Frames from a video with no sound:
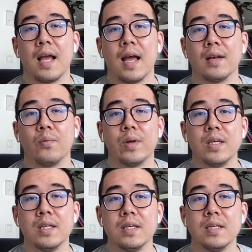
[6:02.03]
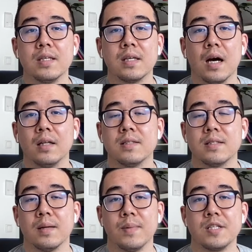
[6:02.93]
and we got
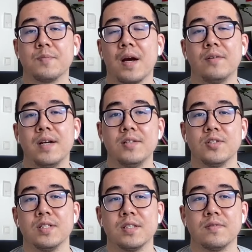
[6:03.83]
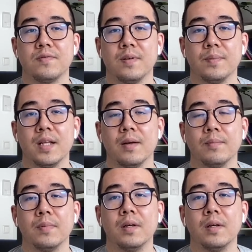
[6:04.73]
some inspirations from them.